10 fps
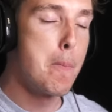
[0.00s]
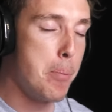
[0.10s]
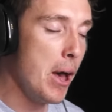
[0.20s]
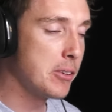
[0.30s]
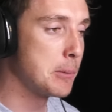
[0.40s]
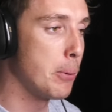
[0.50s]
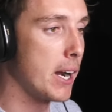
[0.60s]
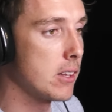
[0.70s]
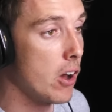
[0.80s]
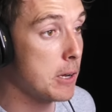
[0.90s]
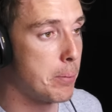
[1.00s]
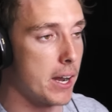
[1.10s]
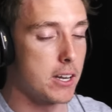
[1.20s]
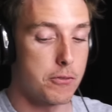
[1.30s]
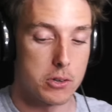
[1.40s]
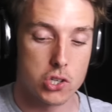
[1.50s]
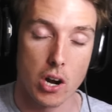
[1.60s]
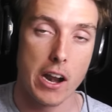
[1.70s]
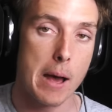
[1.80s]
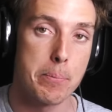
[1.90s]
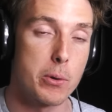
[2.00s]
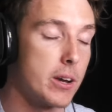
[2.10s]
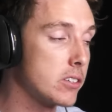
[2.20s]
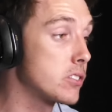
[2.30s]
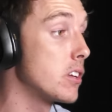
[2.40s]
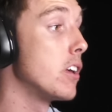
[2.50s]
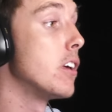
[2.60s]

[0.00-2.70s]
Belt the bloody like button if you enjoyed Happy Wheels.